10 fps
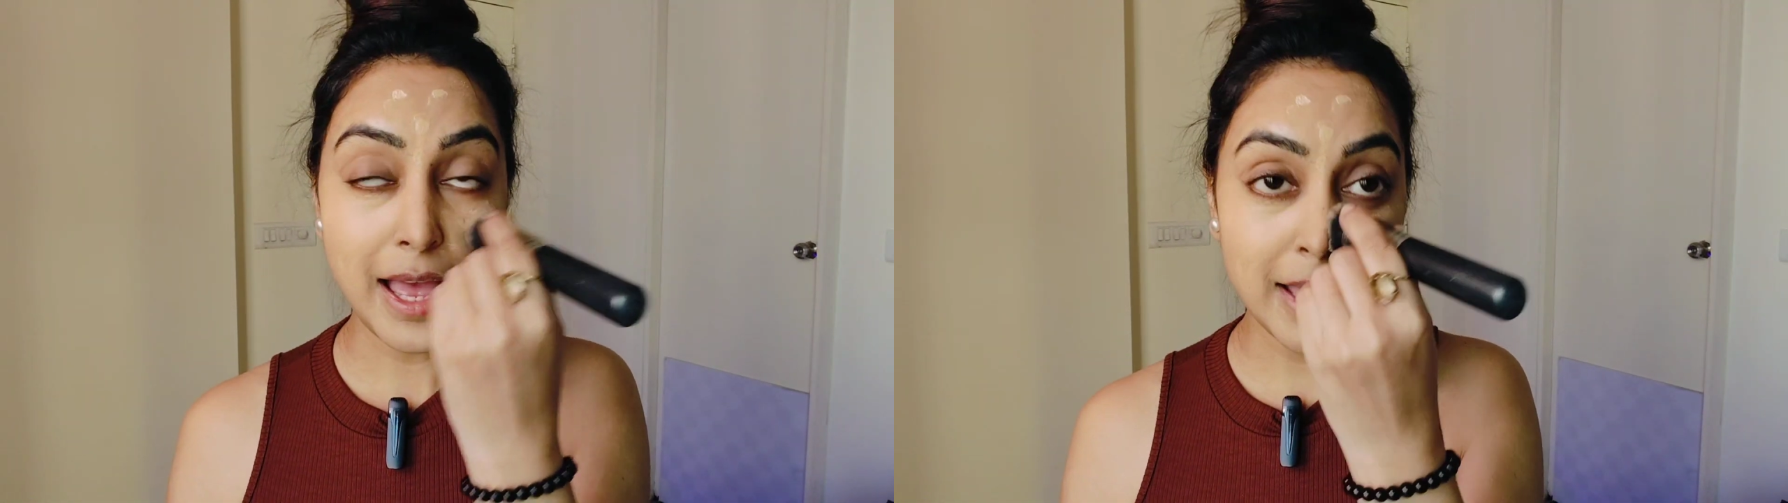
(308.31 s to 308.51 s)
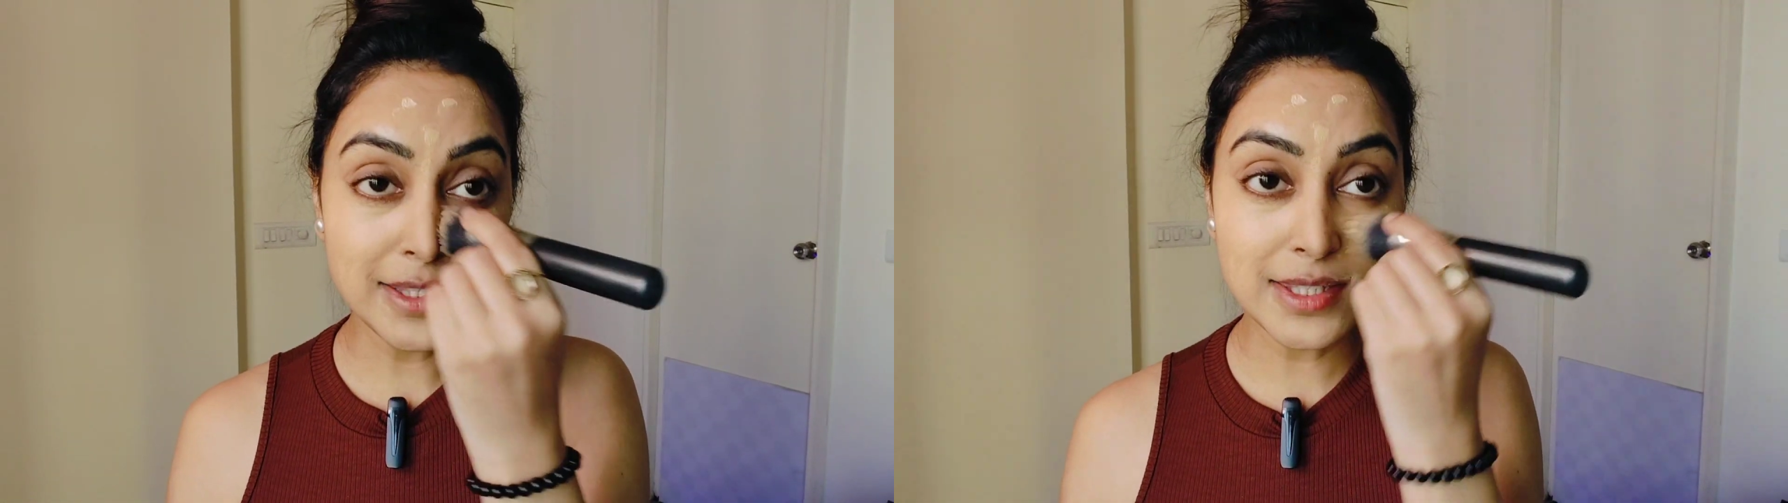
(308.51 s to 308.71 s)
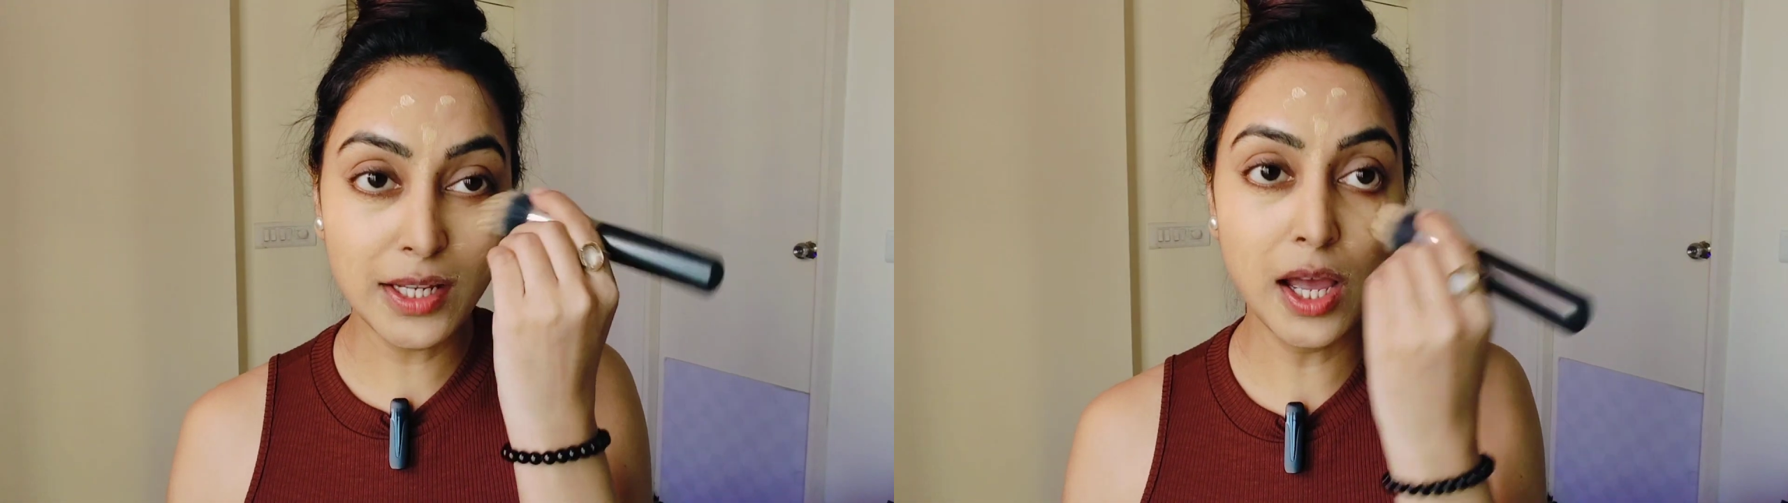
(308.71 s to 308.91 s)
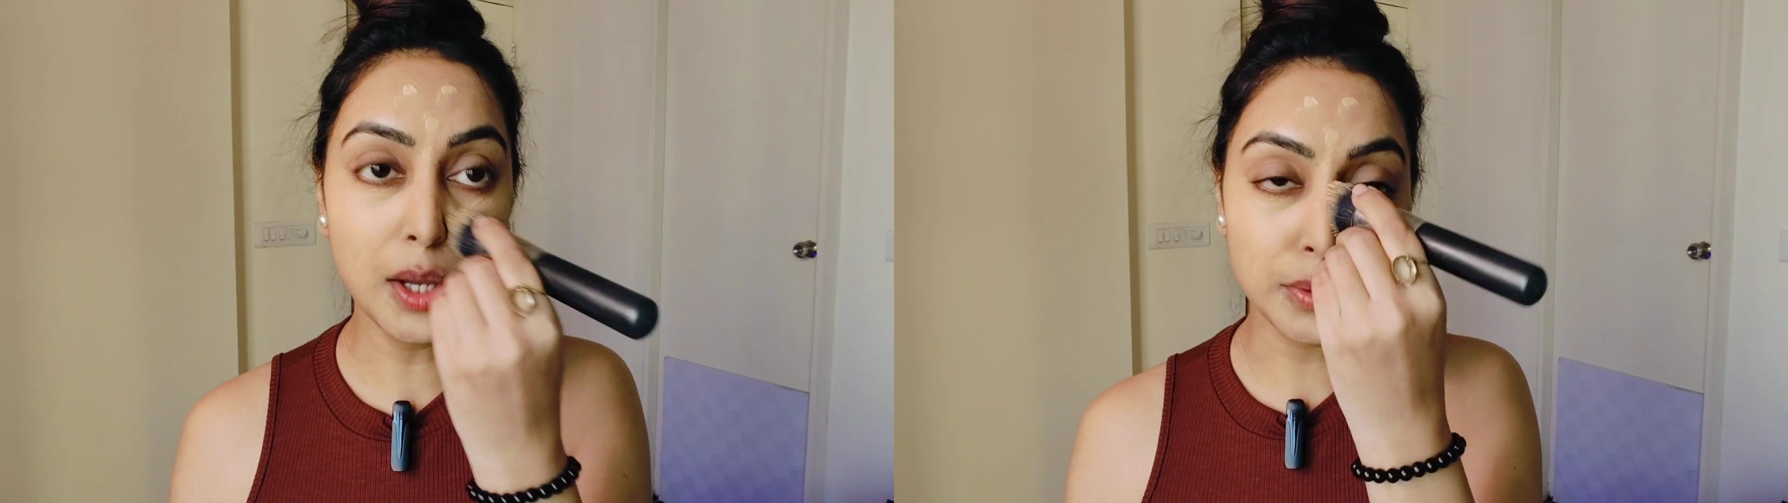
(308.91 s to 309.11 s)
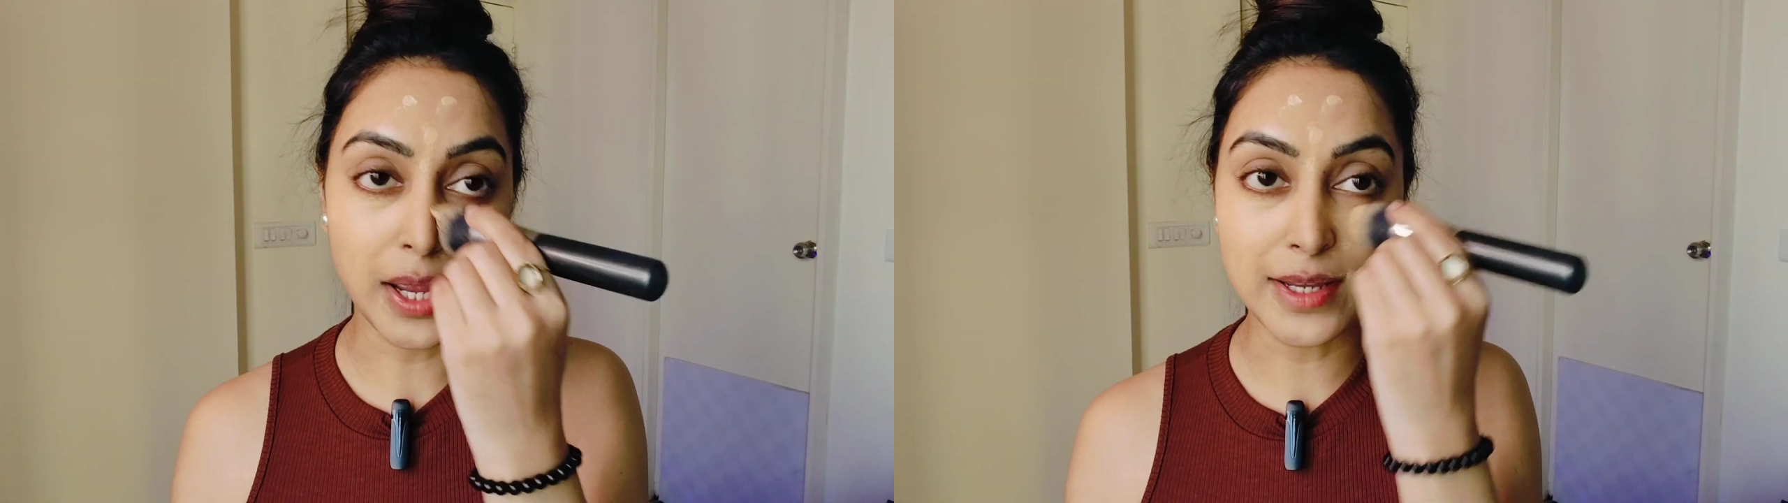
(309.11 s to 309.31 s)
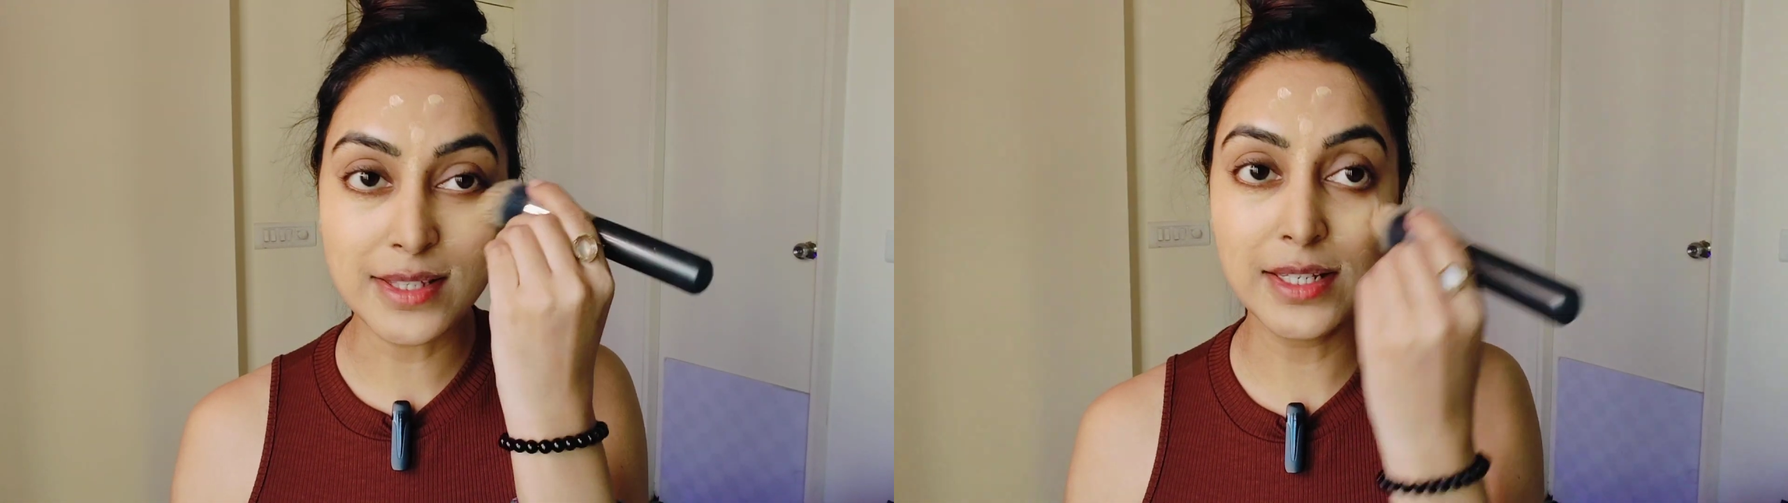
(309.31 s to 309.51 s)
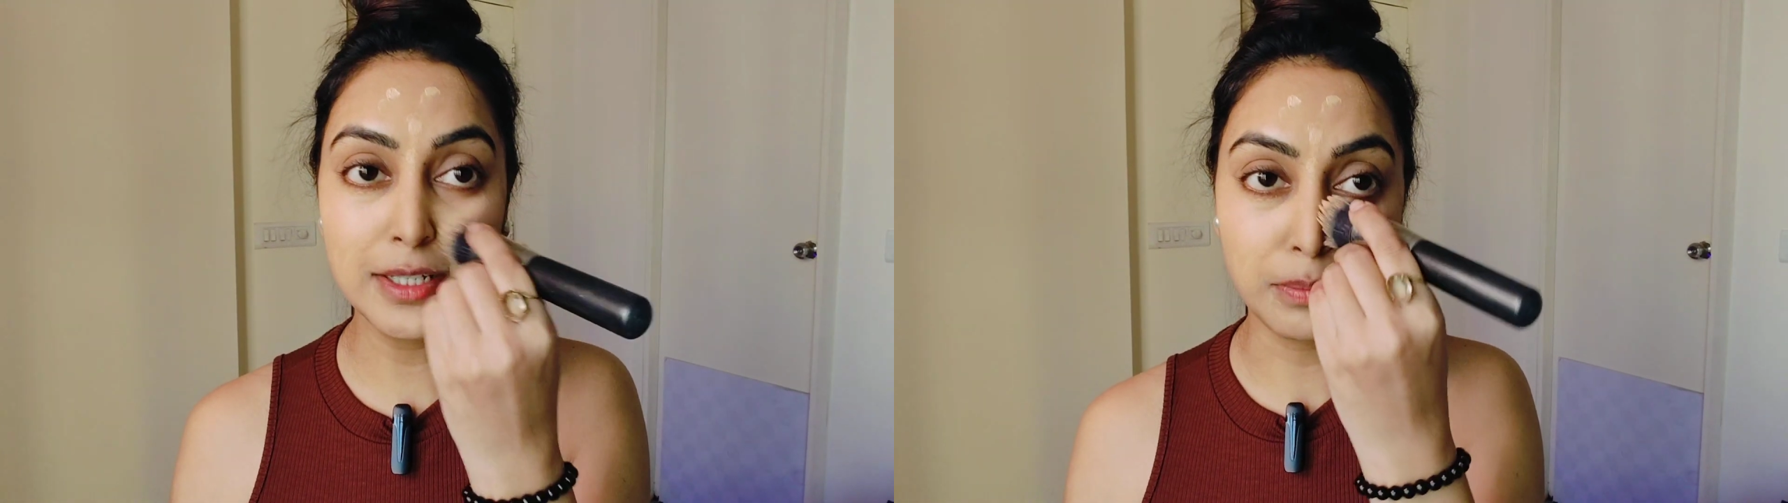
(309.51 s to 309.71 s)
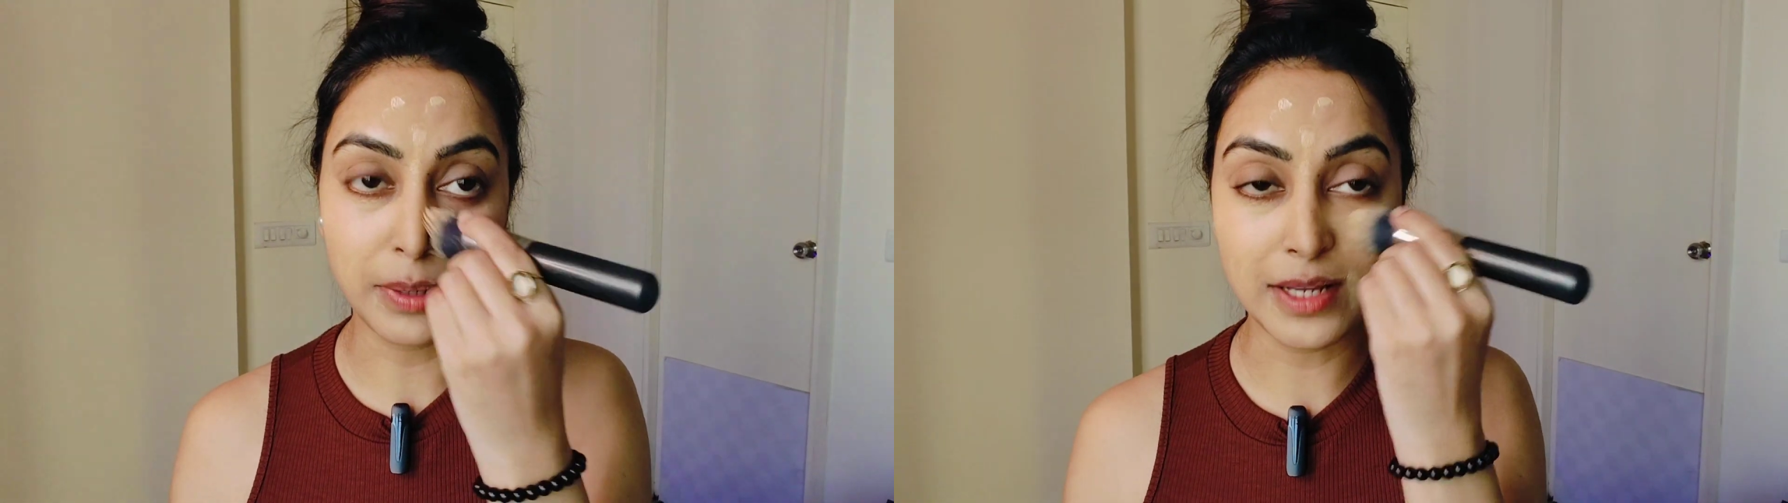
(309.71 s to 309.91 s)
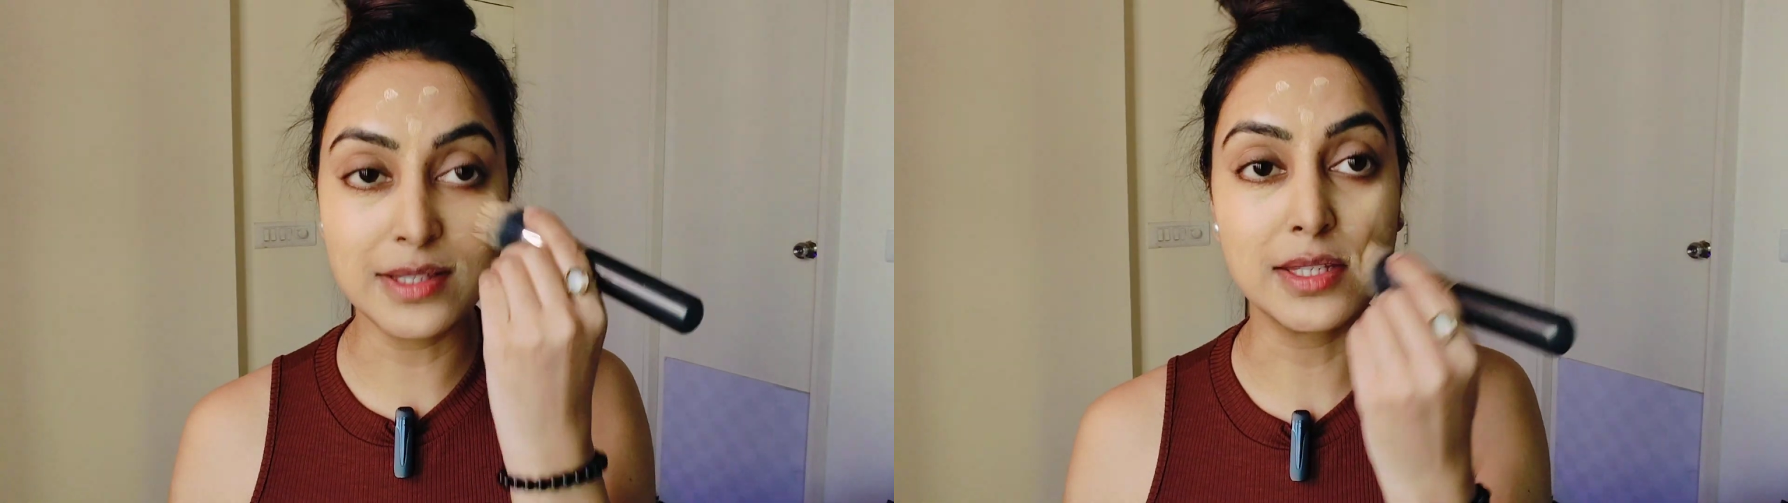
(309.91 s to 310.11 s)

And see how nicely it blends